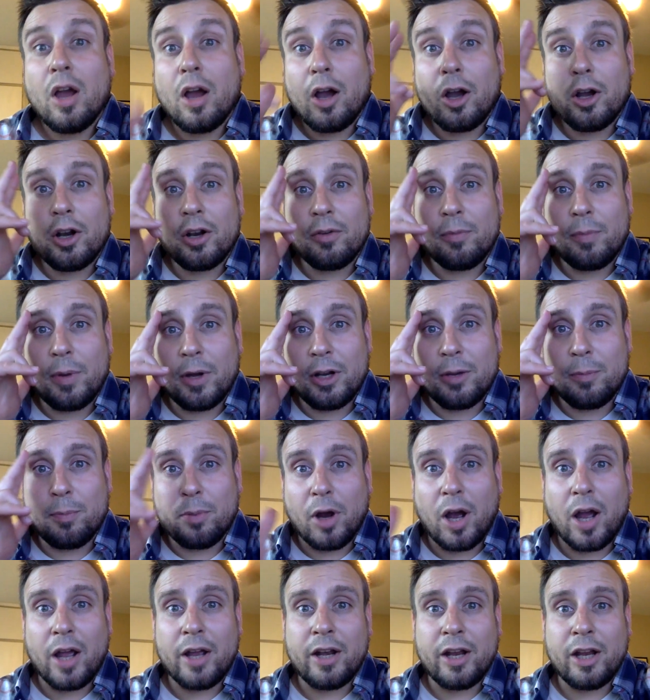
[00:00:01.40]
All right, everybody,
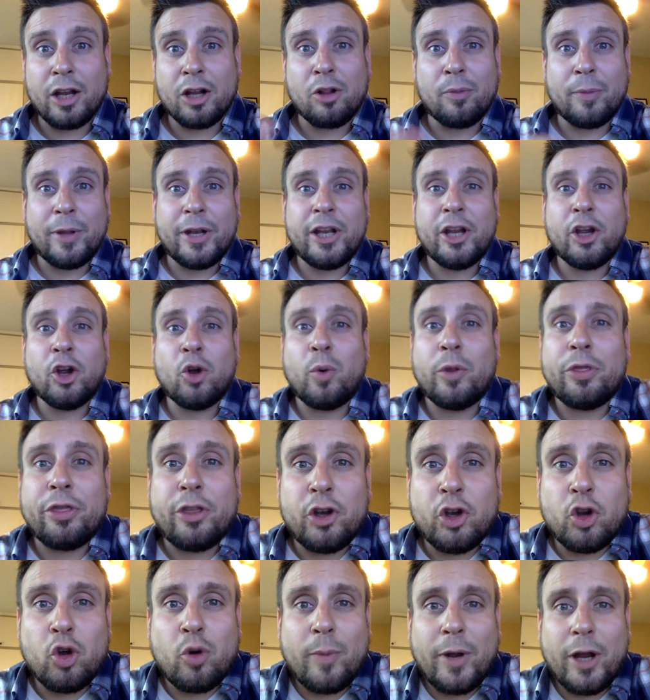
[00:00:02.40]
Brian Engelman here with
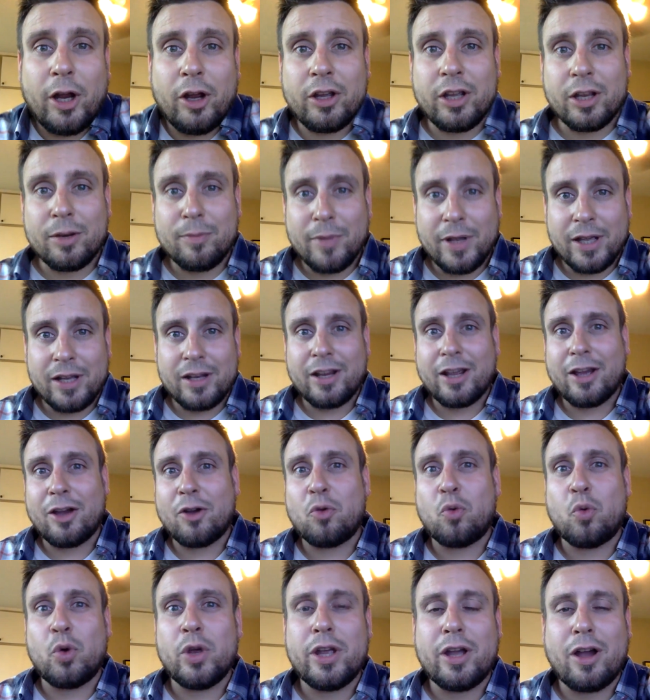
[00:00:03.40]
the New American
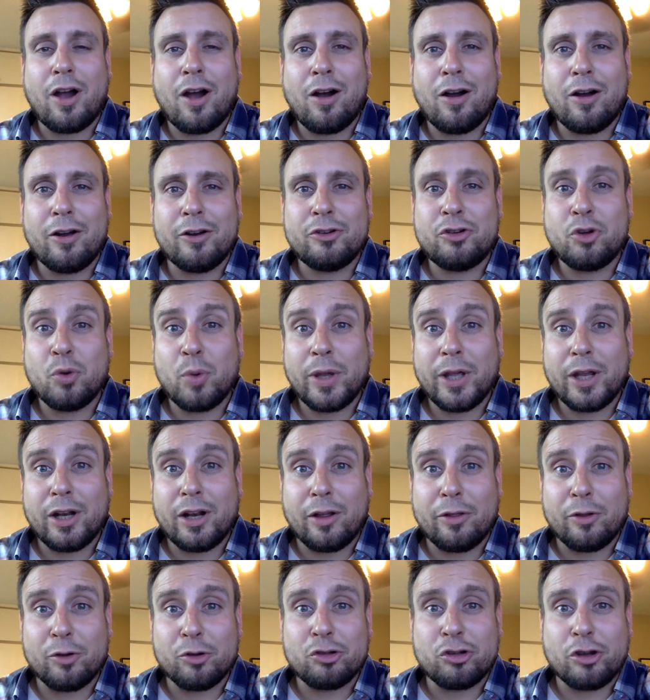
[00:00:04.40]
Media. We are doing
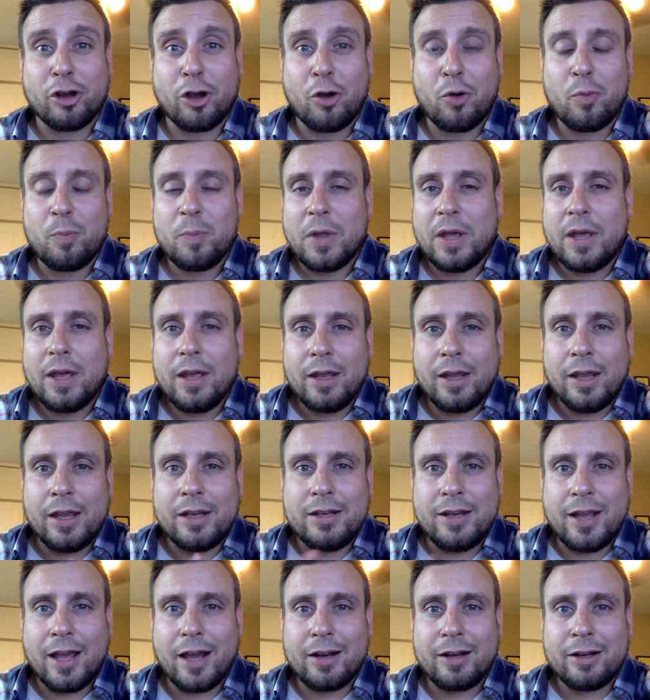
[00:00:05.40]
another show
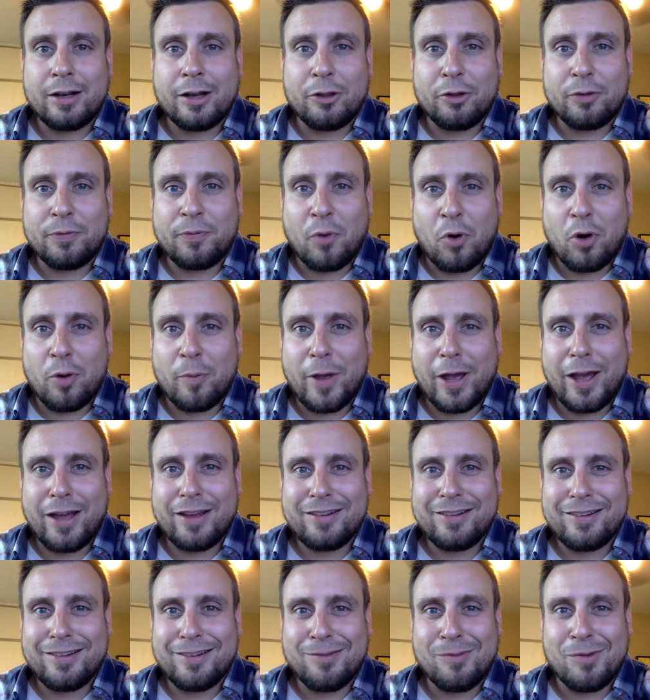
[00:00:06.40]
in yet another
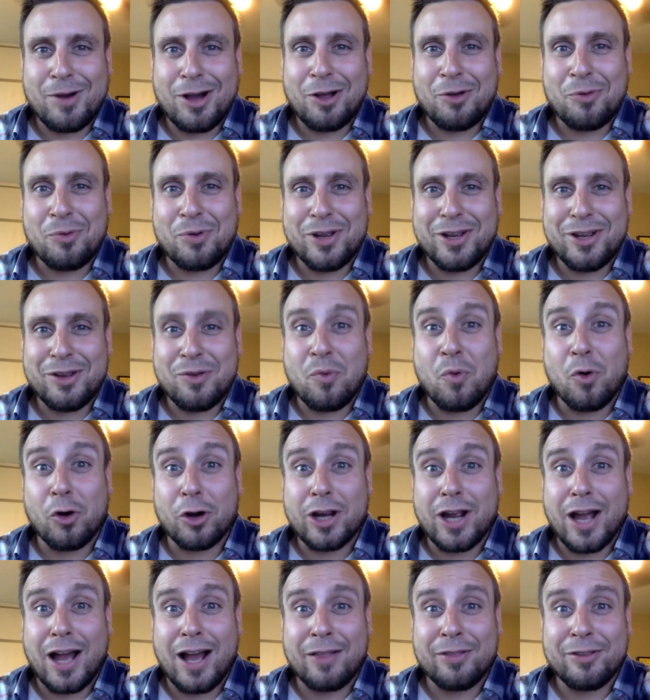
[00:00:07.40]
format while we
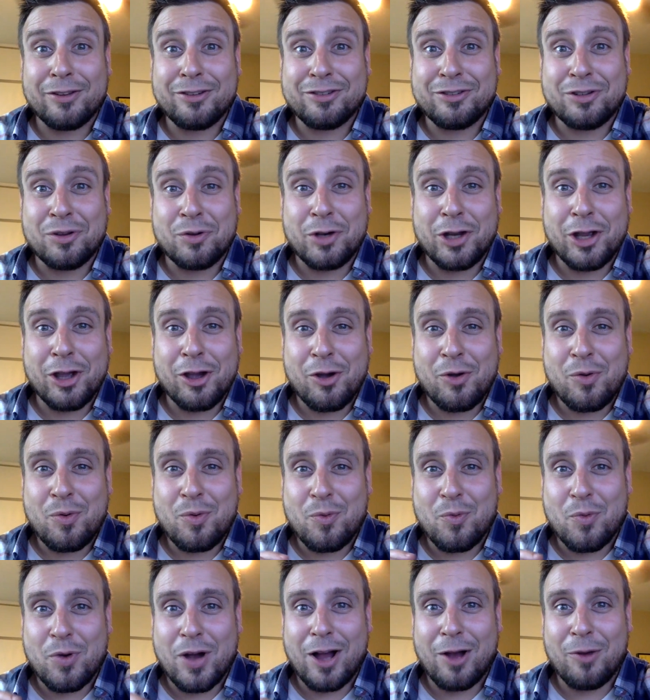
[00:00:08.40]
work on the
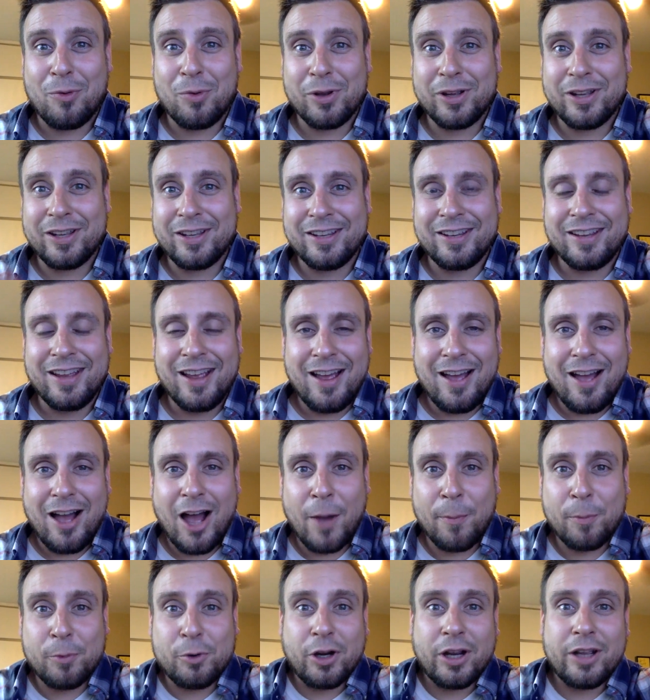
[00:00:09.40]
studio, while we
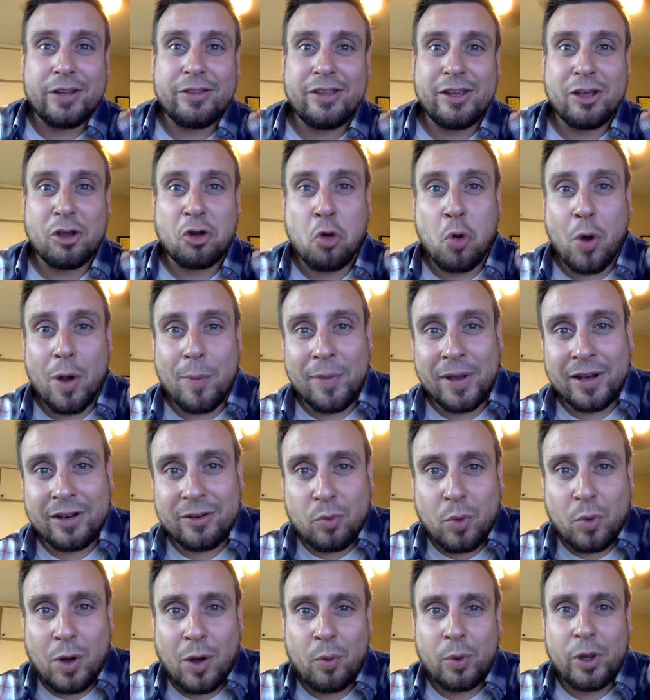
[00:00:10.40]
upgrade the
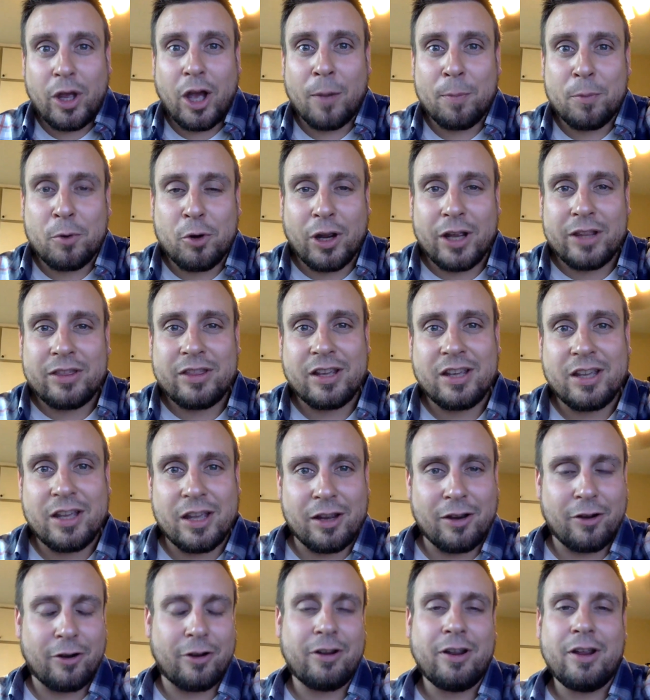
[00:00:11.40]
equipment, while we upgrade the
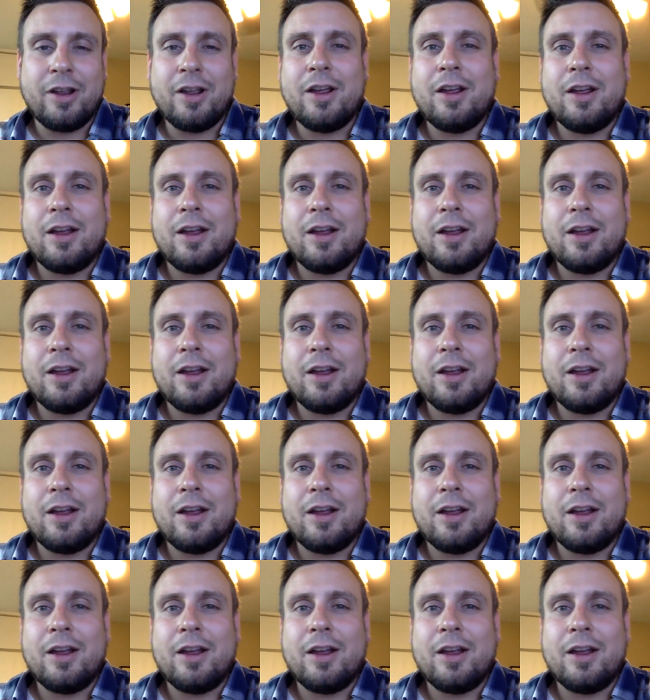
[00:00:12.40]
gear.